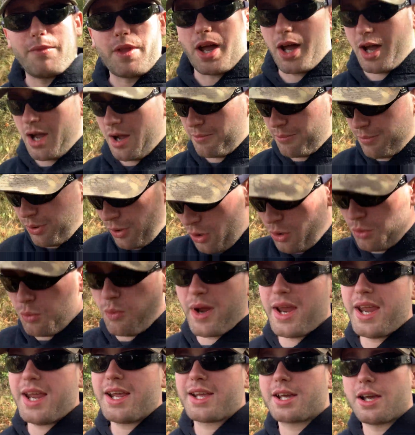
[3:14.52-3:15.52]
Uh, per
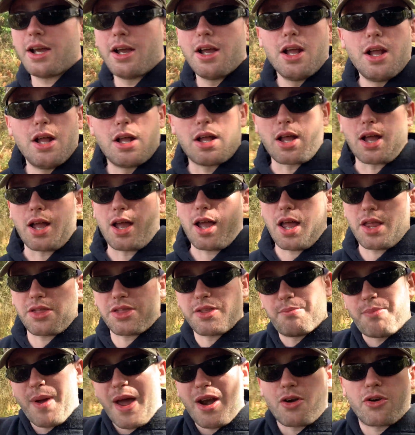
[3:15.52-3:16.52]
week, uh,
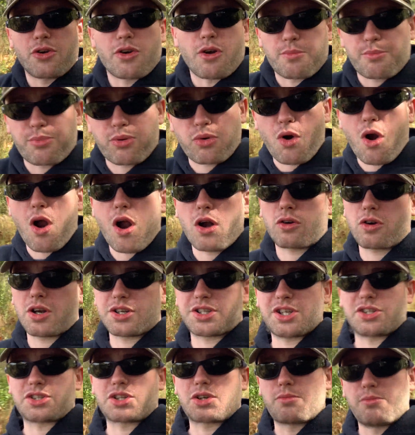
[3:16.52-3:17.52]
the better your
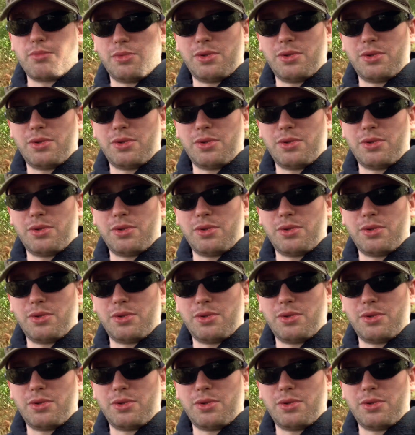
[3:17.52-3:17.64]
progress is